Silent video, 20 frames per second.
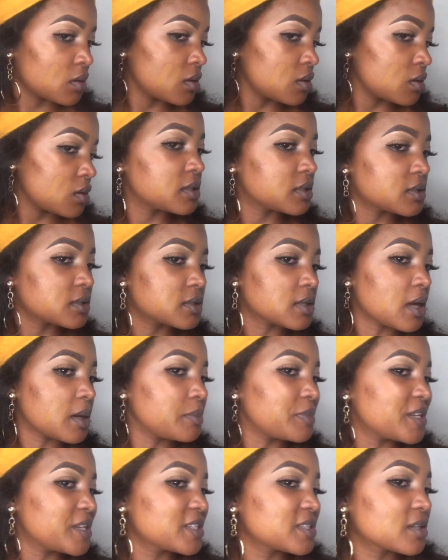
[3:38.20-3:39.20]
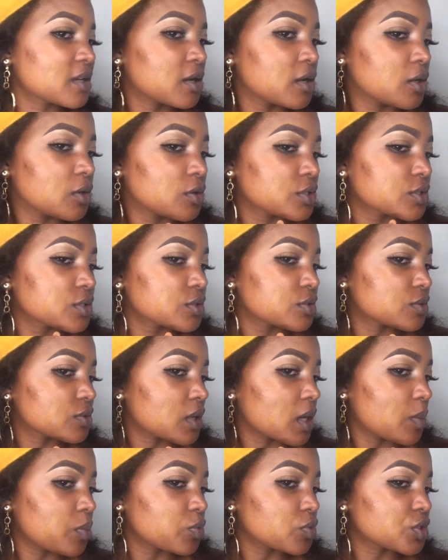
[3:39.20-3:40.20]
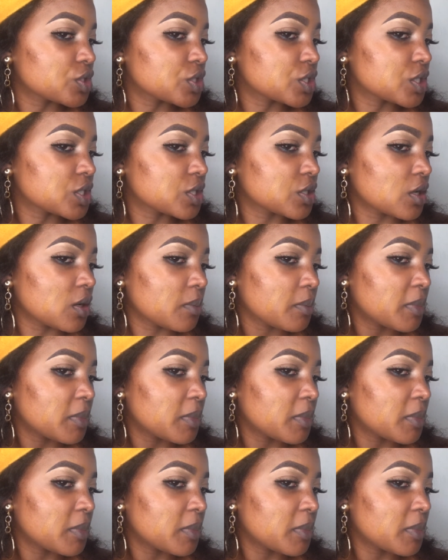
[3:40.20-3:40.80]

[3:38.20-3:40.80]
It's a bit close to Cappuccino.